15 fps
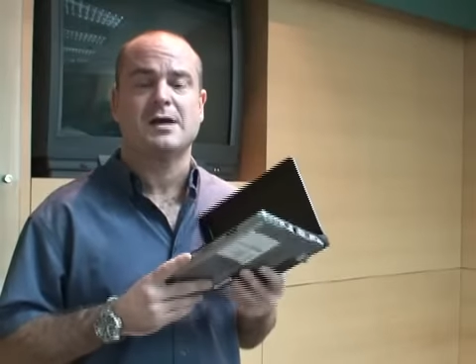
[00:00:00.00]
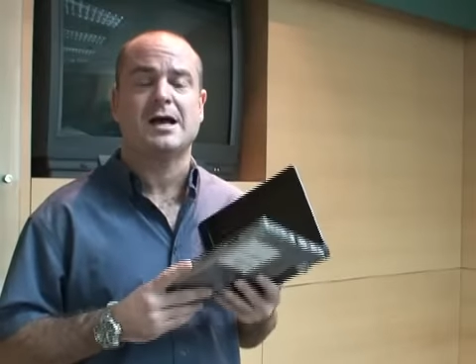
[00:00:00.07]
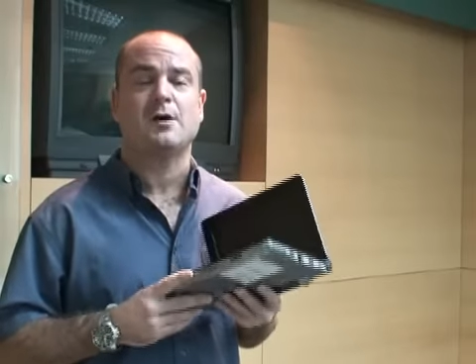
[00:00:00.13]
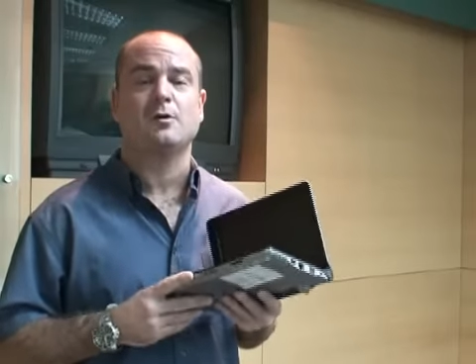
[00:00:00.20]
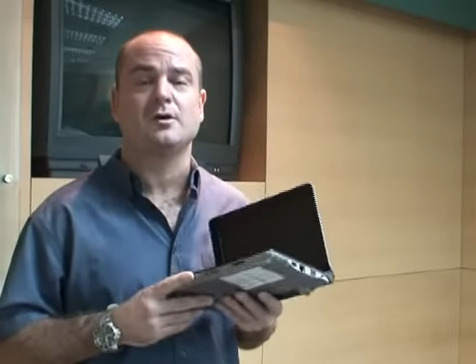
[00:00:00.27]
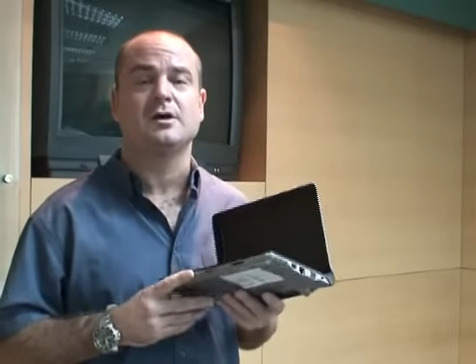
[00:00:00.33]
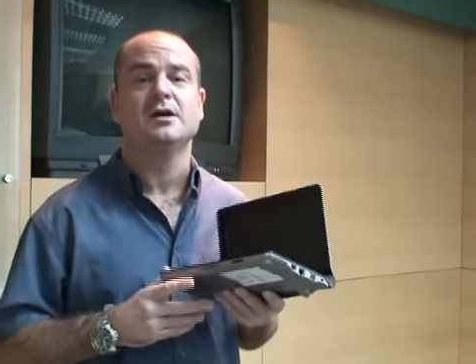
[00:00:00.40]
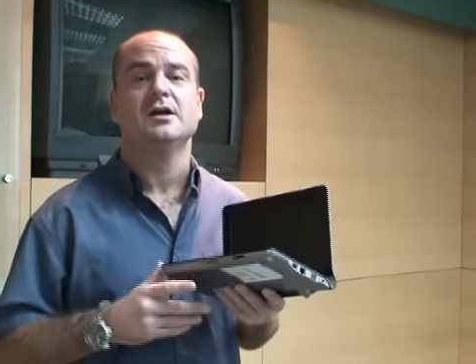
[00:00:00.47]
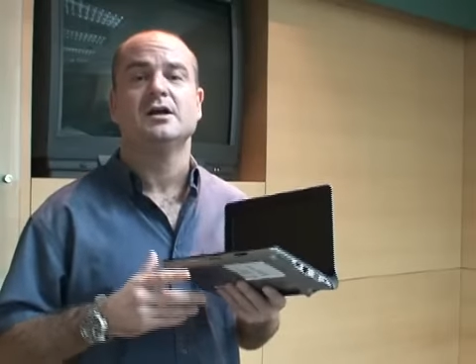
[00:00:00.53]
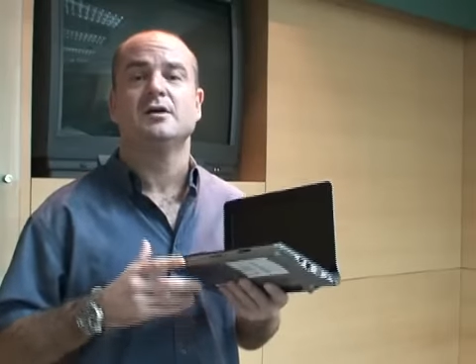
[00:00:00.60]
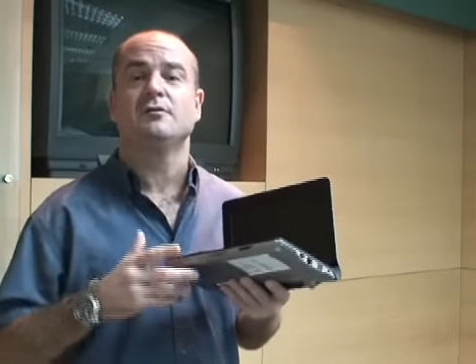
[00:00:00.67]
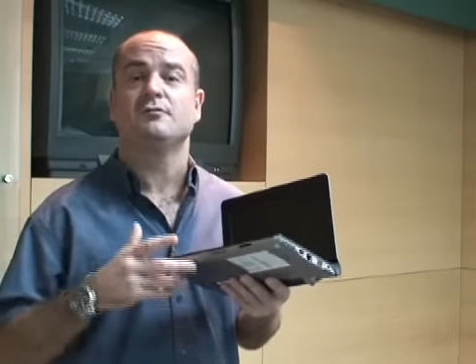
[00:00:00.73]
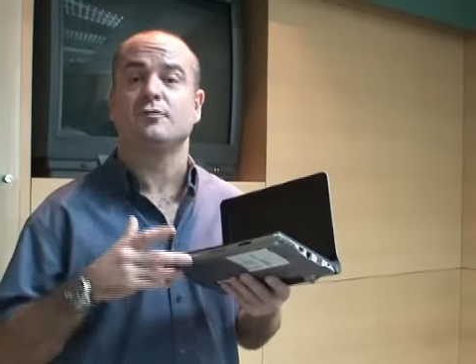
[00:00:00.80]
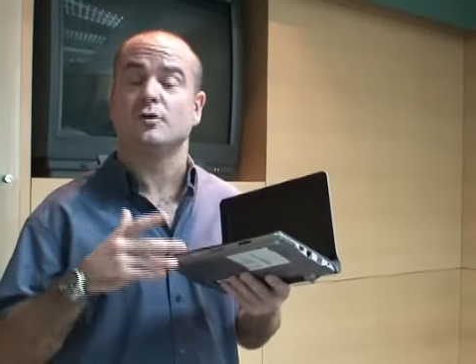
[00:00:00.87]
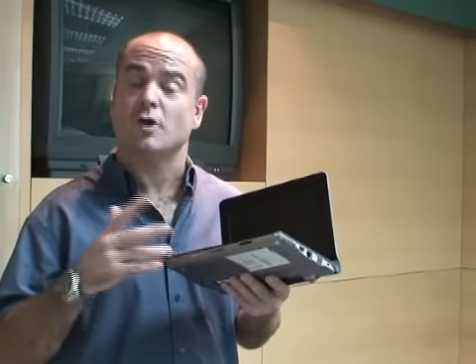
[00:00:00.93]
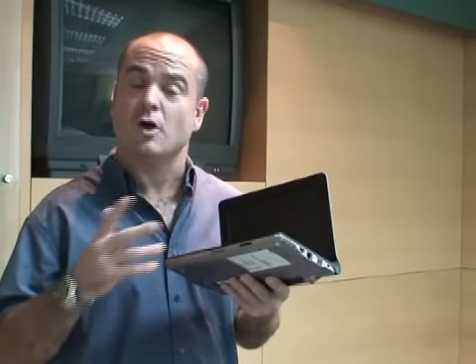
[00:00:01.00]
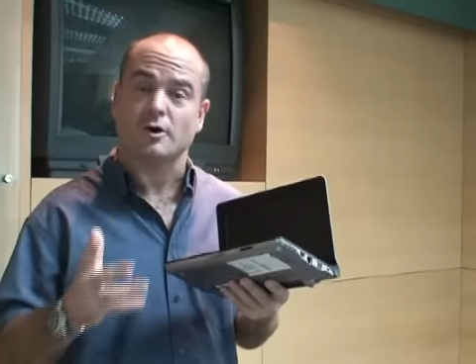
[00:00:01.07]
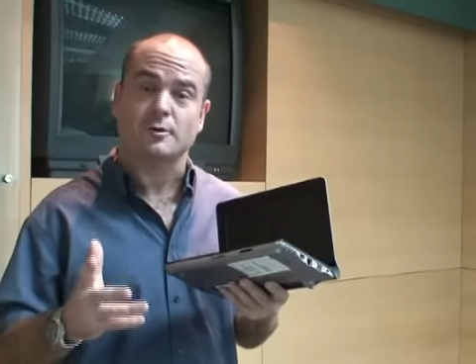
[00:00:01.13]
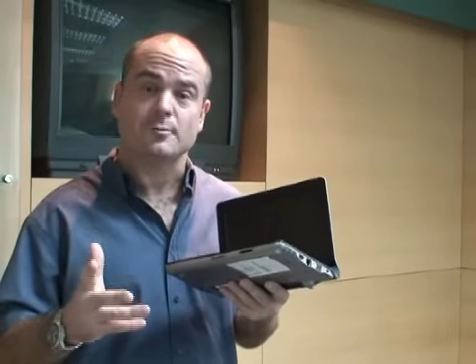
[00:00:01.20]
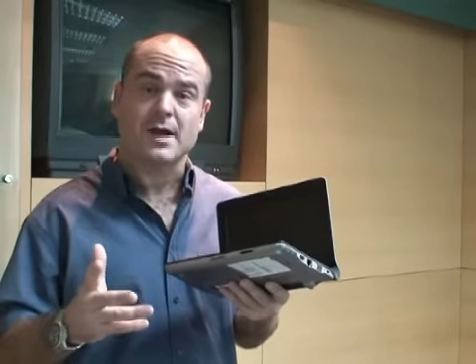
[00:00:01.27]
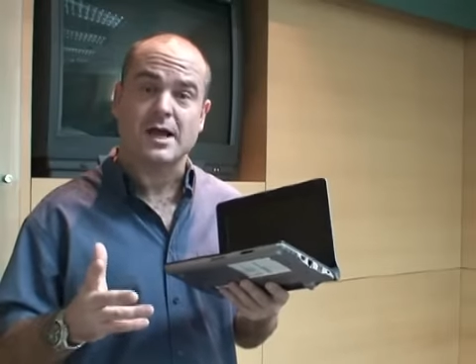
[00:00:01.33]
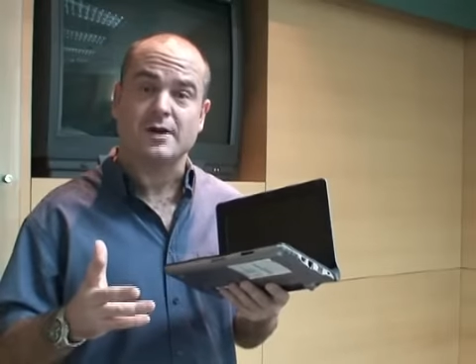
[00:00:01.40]
power for
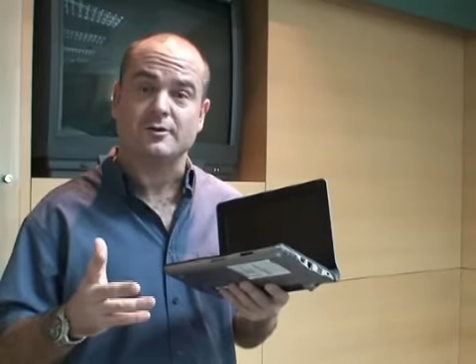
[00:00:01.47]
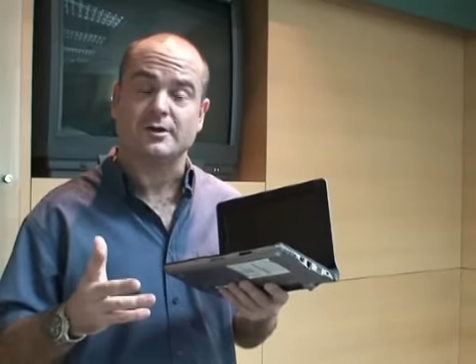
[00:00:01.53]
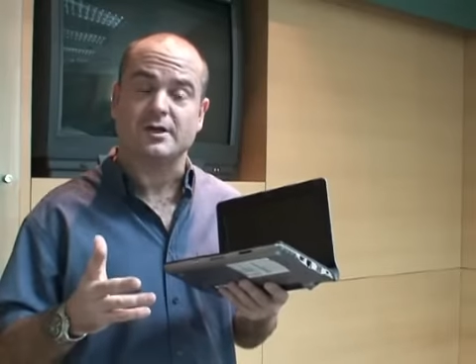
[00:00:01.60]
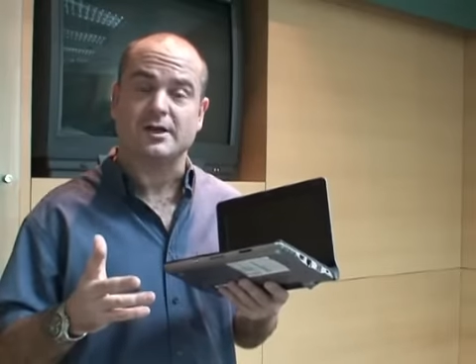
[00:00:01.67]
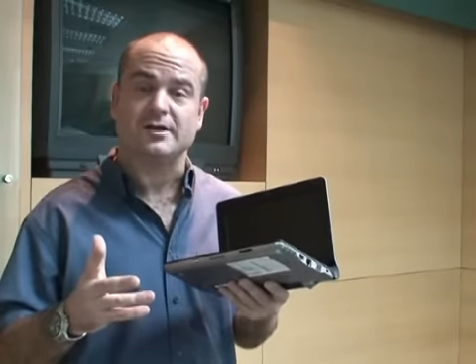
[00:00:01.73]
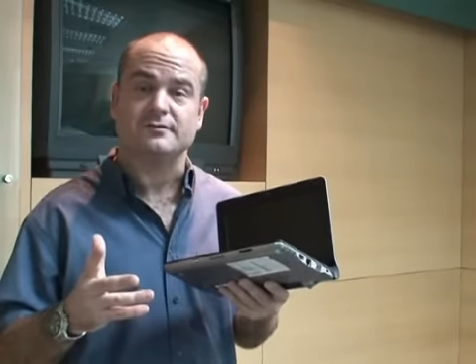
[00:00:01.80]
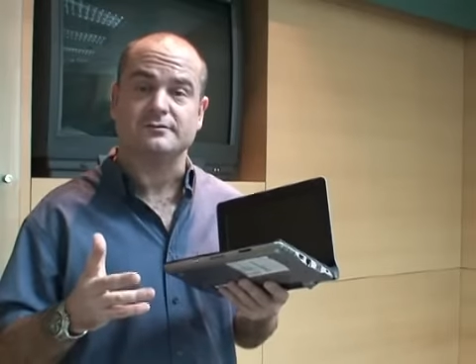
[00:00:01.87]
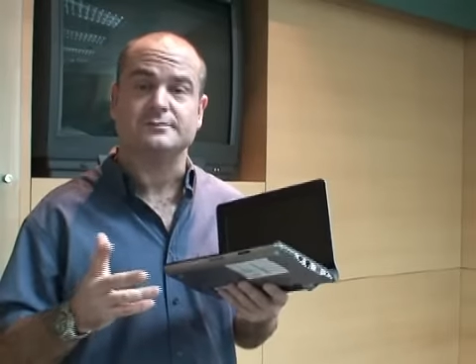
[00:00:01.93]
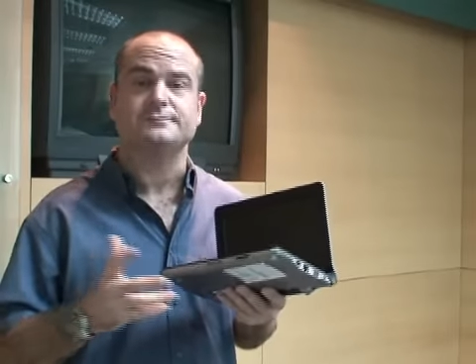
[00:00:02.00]
longer battery life.